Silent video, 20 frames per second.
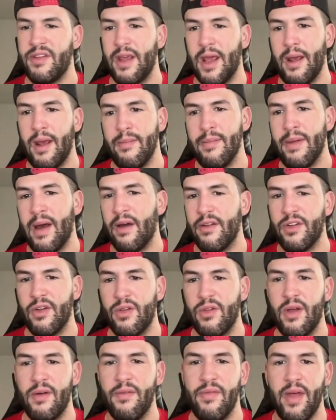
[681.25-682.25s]
a game now.
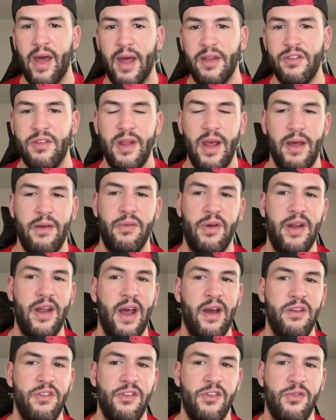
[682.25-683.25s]
Don't love that. So yeah, right
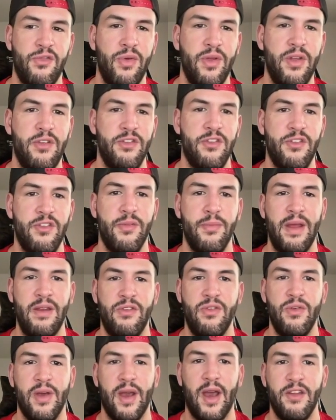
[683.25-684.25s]
now it's just really just the main
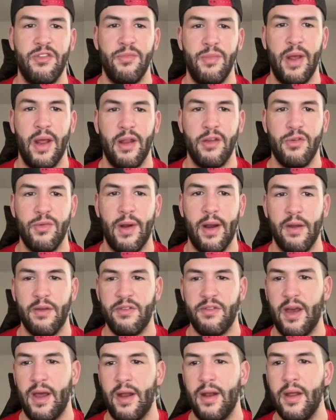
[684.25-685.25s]
two guys for me on the Toronto
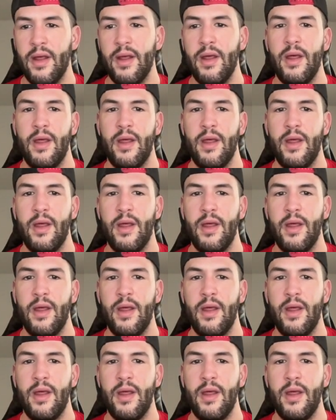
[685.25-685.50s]
side.